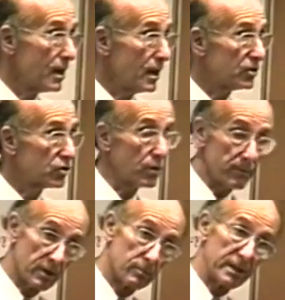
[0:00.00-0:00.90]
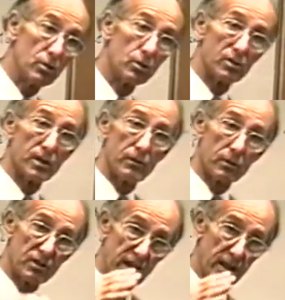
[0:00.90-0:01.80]
It's trivial because if
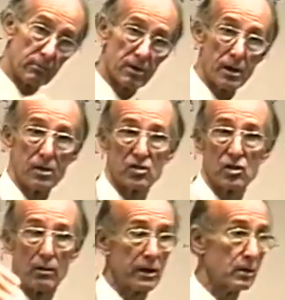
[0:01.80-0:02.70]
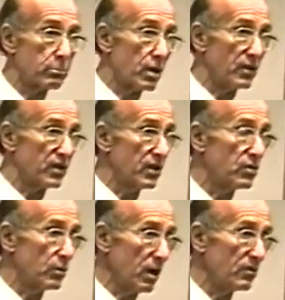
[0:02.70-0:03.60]
you're dealing with a historical process,
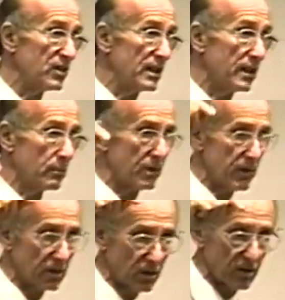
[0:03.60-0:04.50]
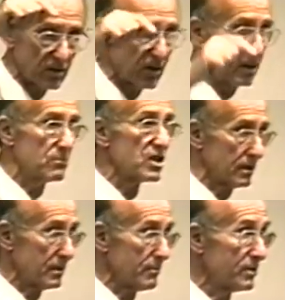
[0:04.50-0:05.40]
you're not dealing with things same
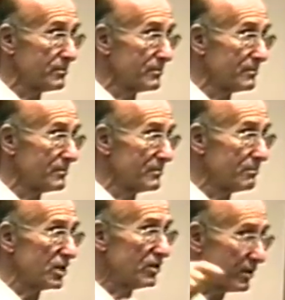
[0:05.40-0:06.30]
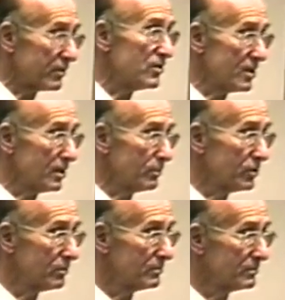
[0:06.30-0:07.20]
time, but at different times.